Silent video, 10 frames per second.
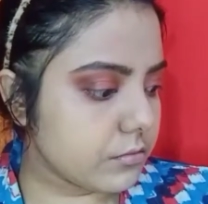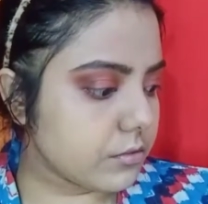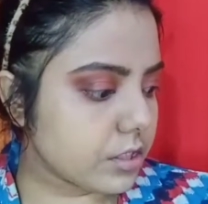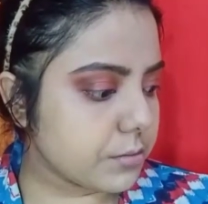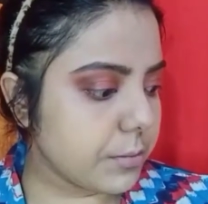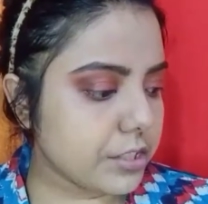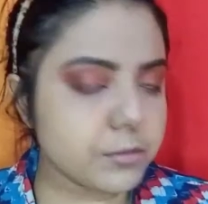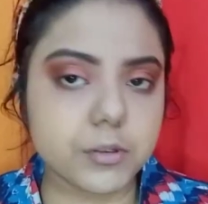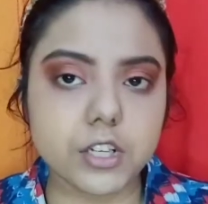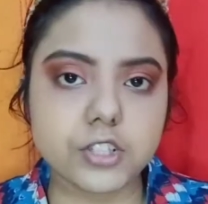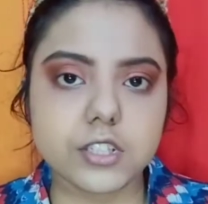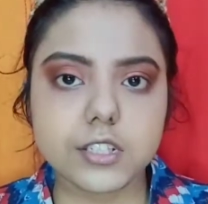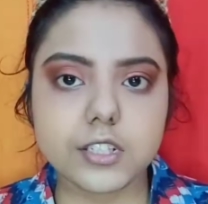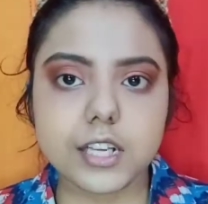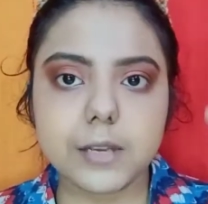smudger brush
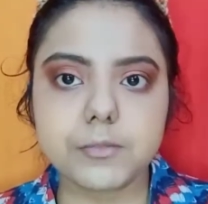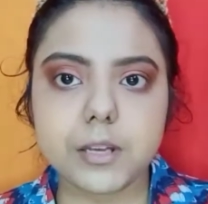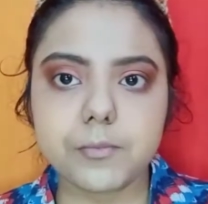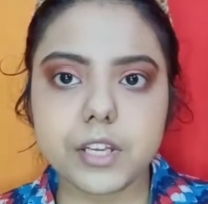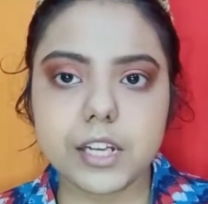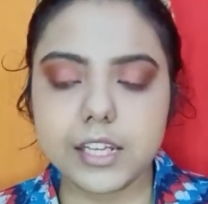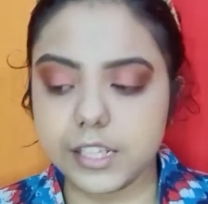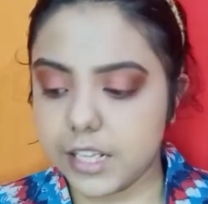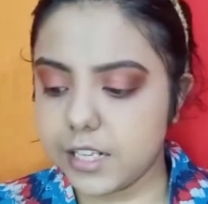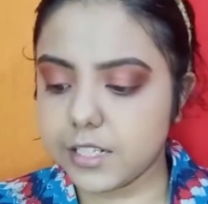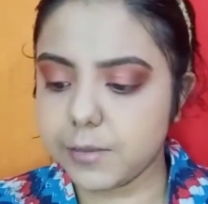this time, something like this.